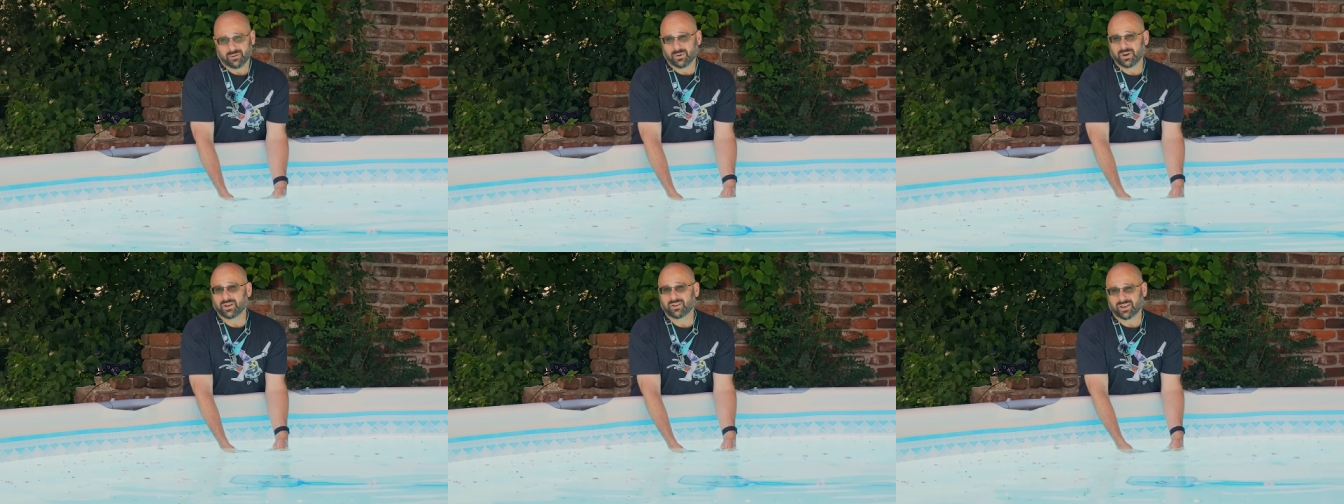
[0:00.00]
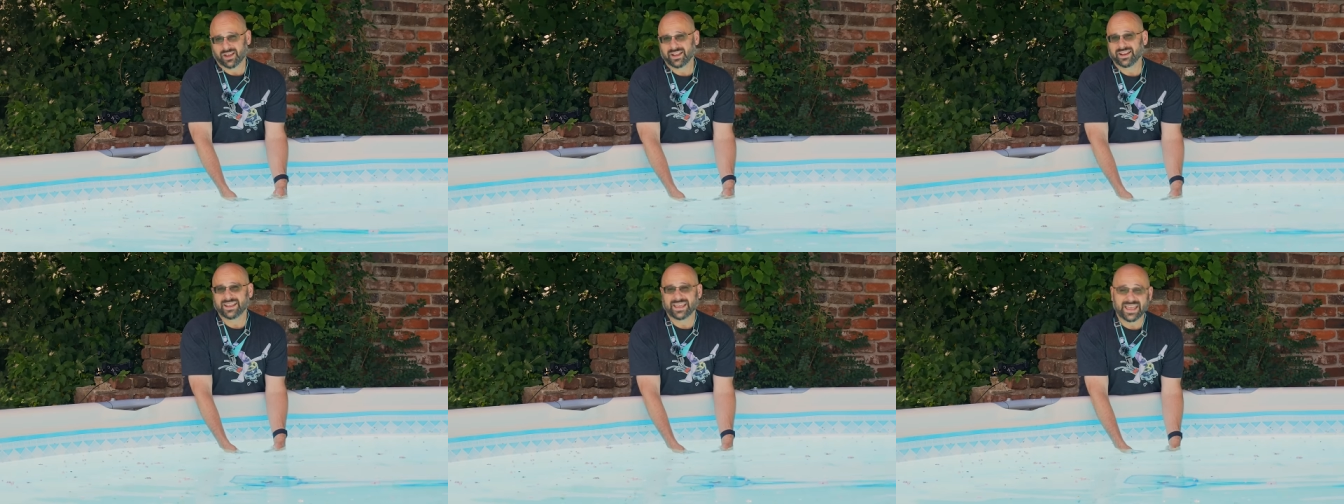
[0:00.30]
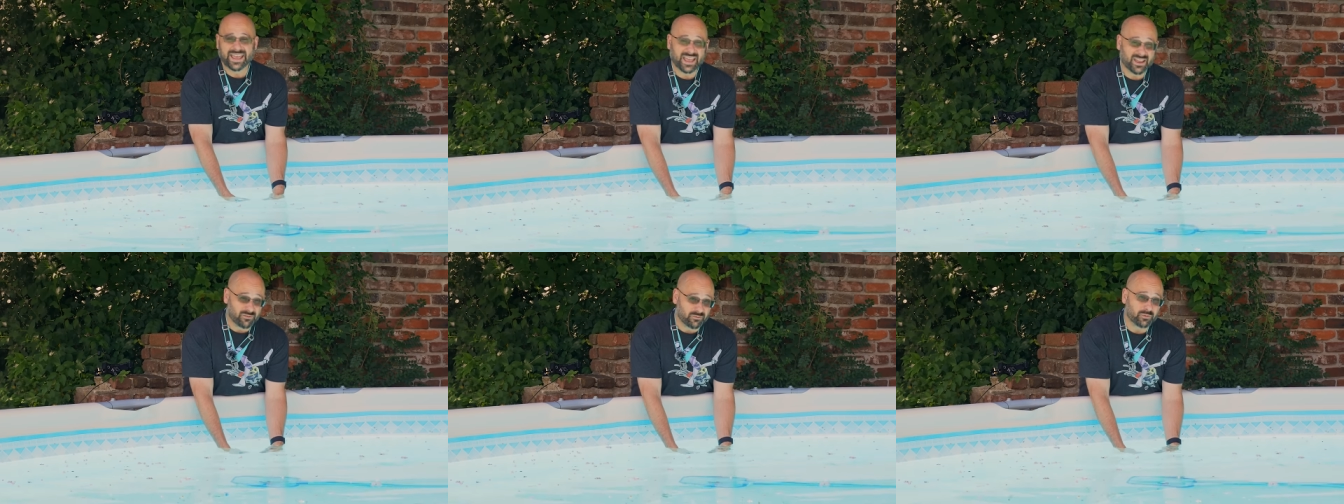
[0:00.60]
well, kind of
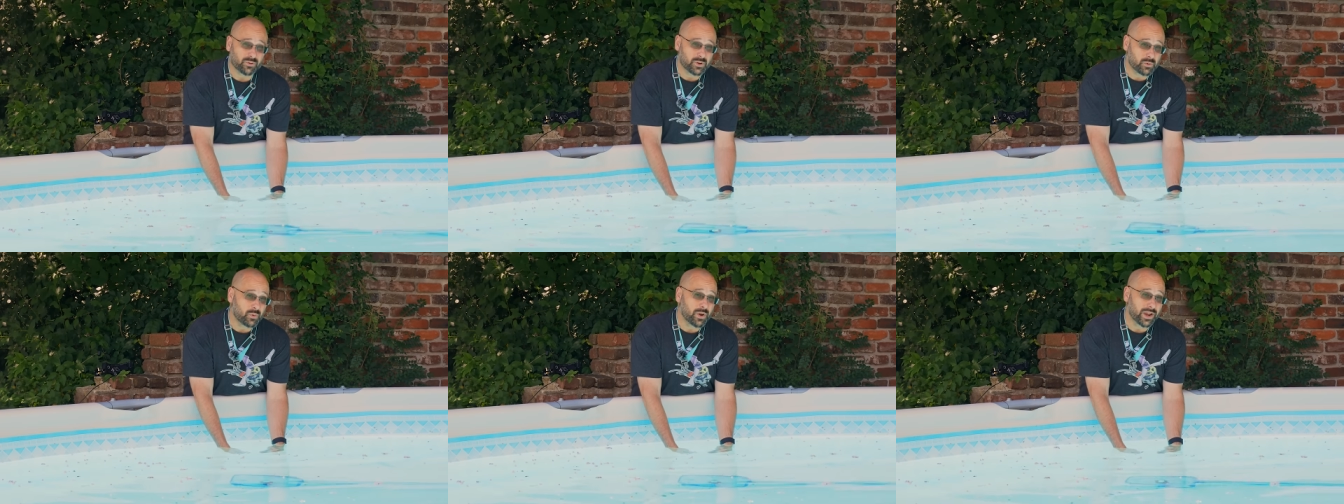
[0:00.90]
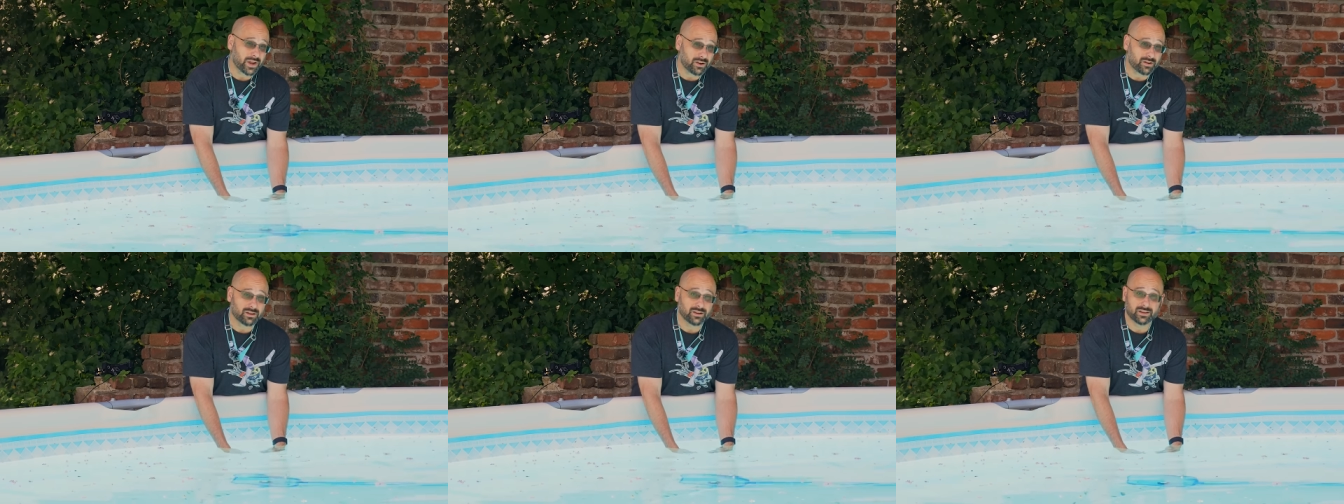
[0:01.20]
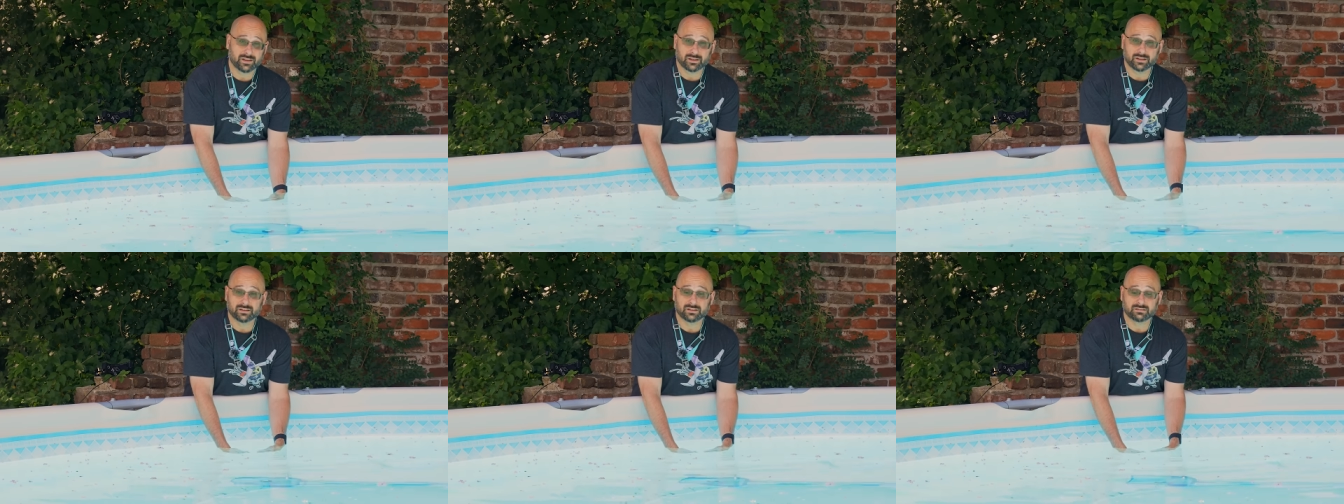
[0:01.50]
everywhere
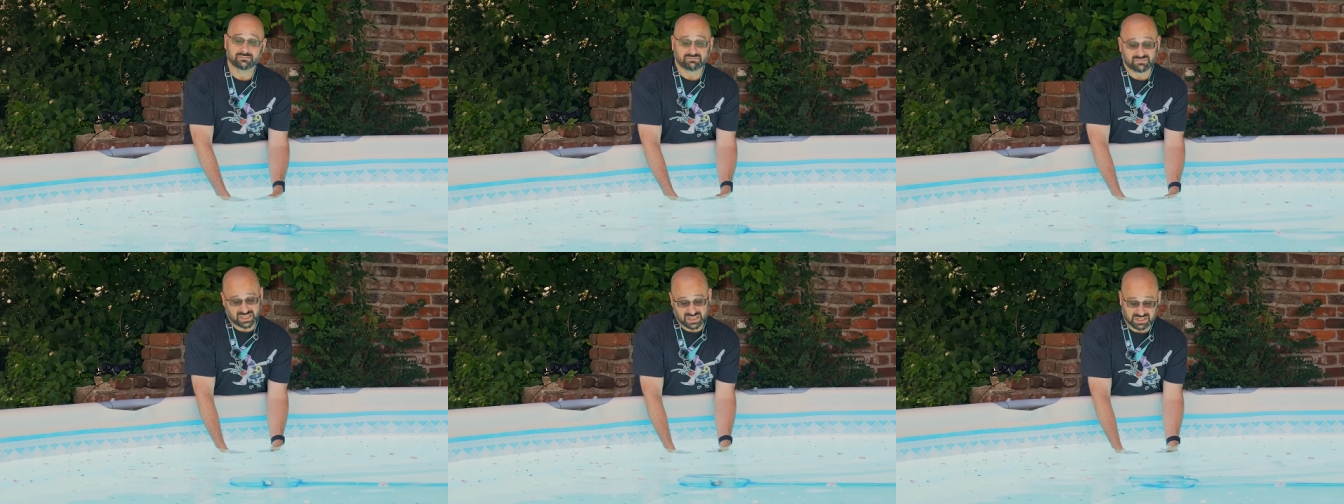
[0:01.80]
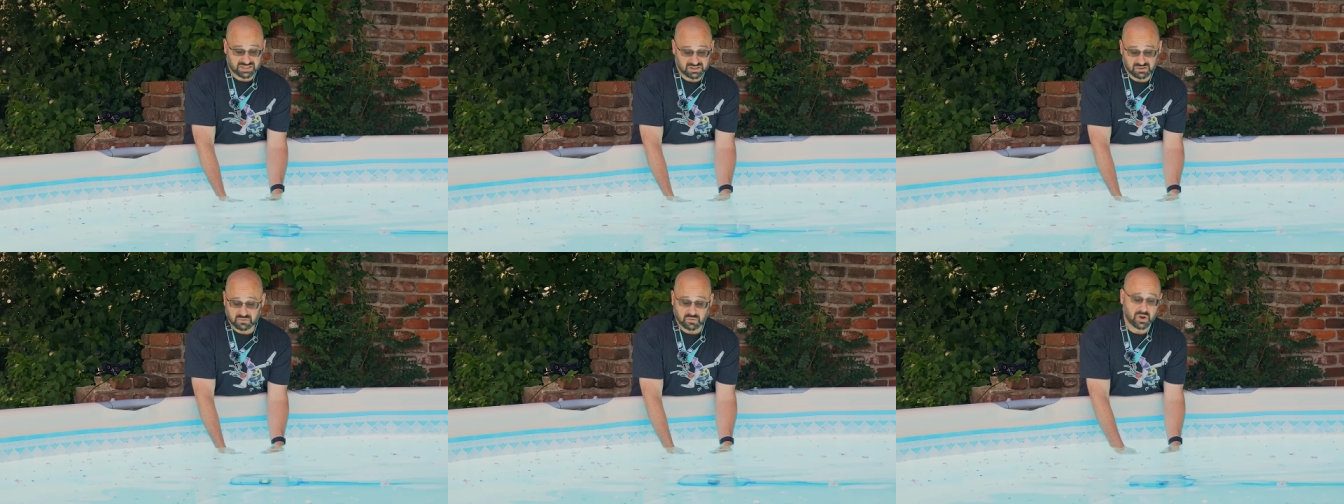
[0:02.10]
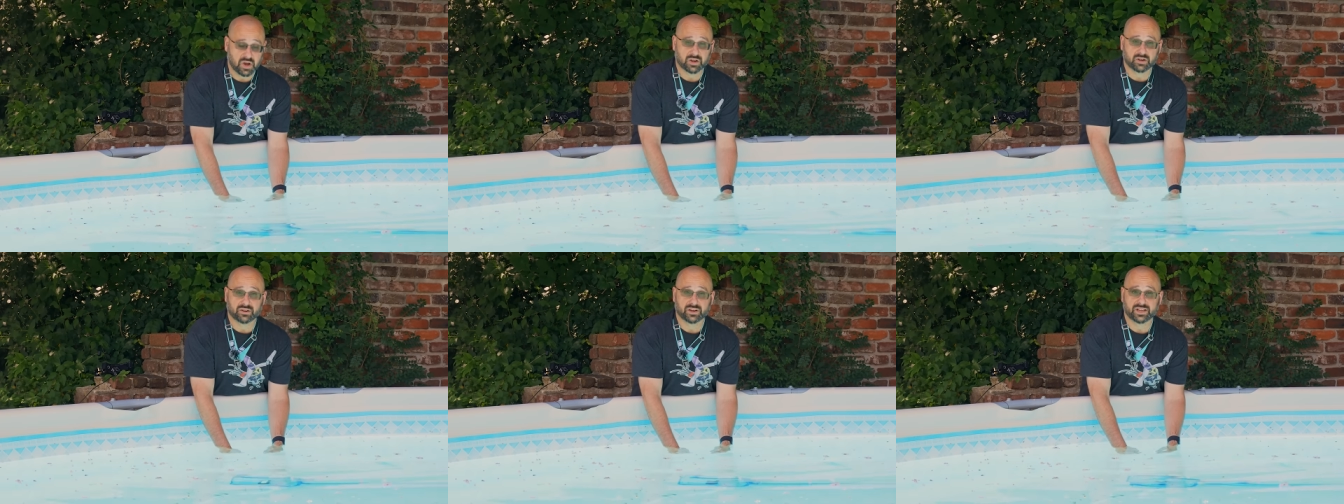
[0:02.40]
into the
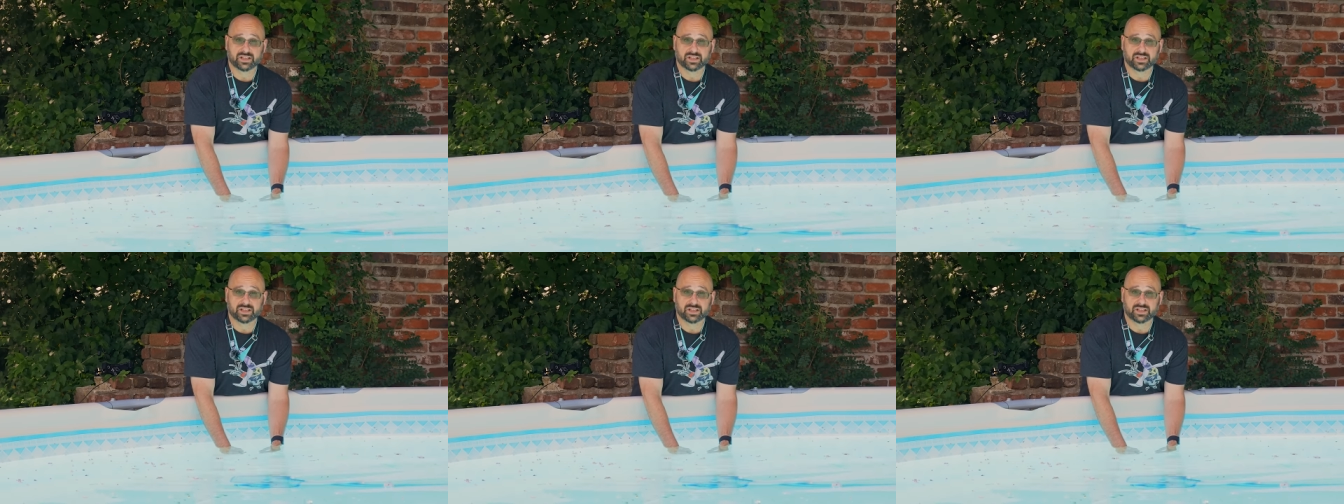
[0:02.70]
water,